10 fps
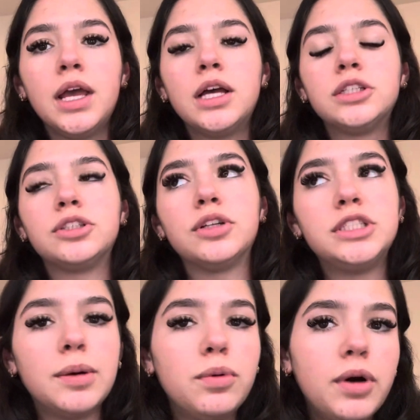So the
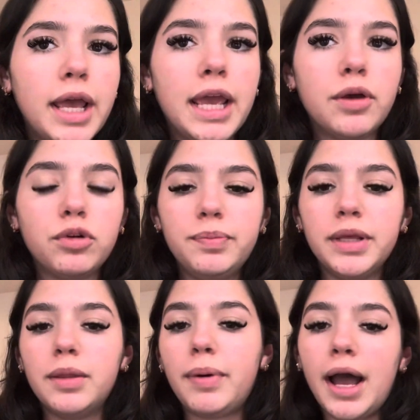double A would be
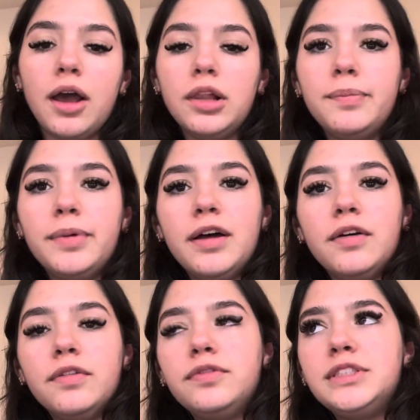the pileup
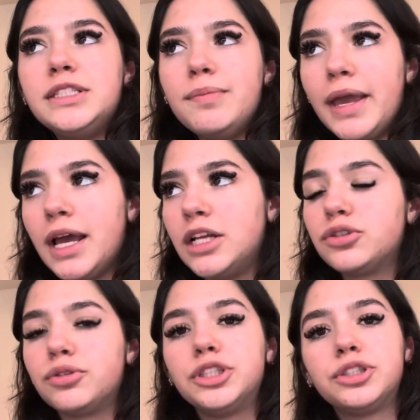of demand
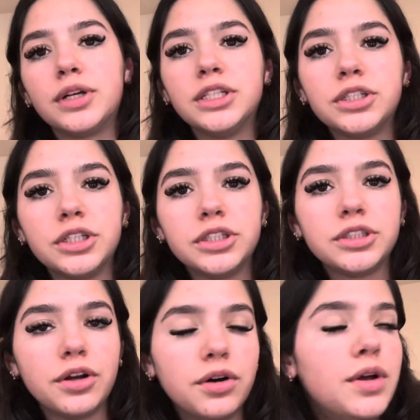or stressors.
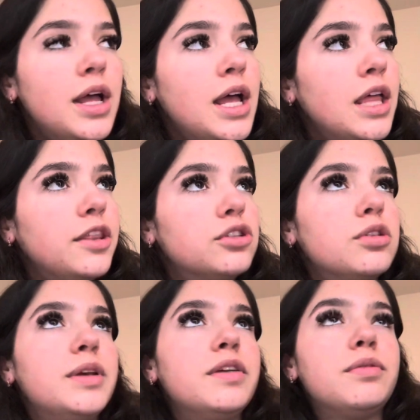So this would
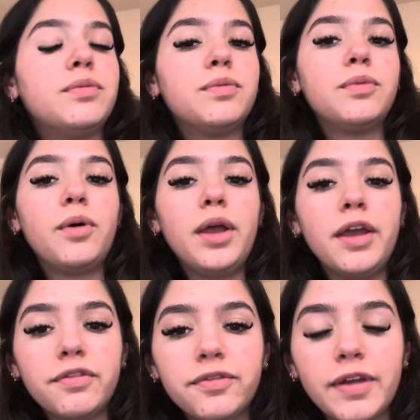be
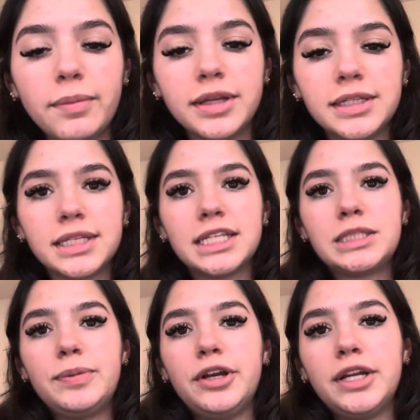if families
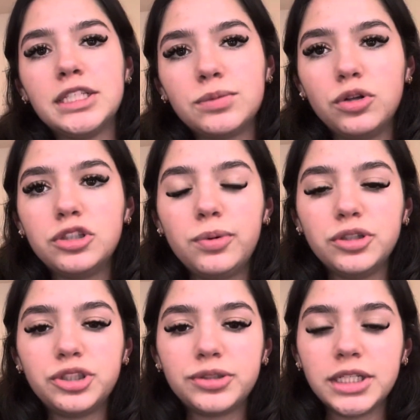experience multiple
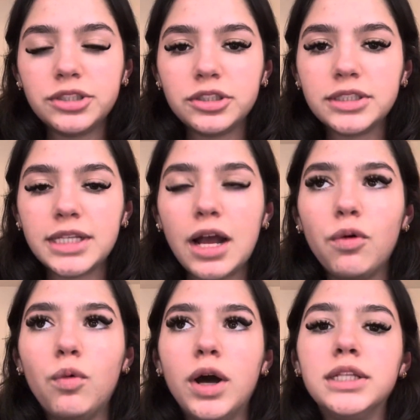stressors at
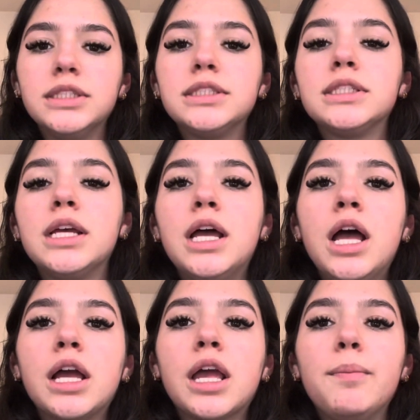once
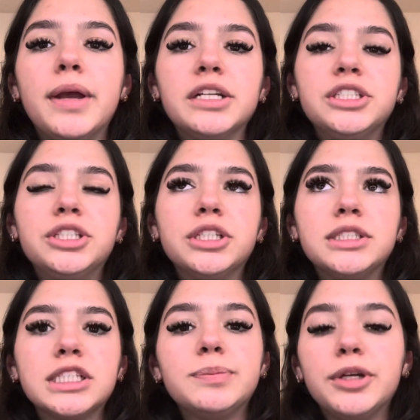compared to just
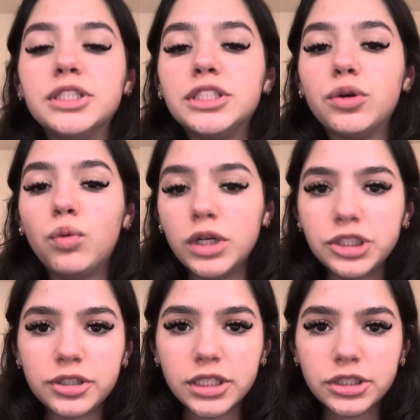experiencing one
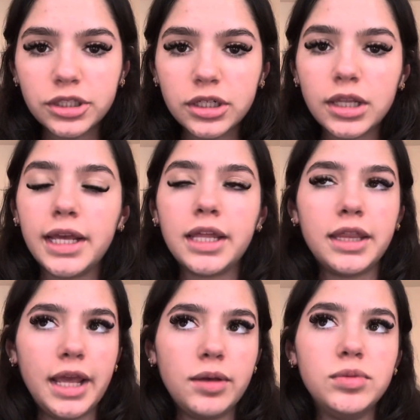stressor, like in
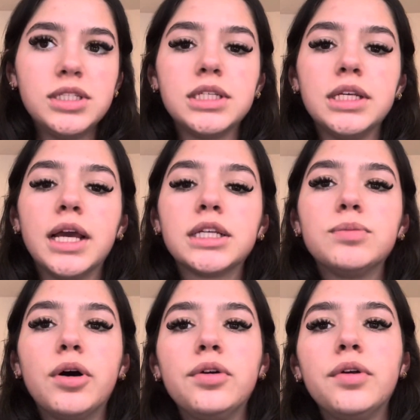the ABCX
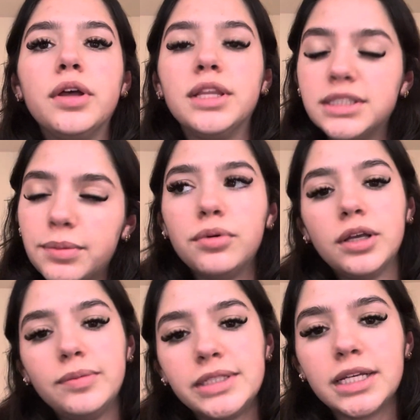model, in the simple
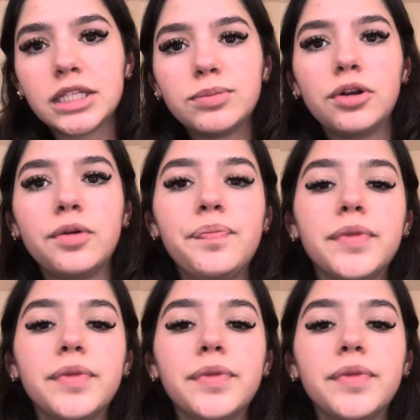ABCX model.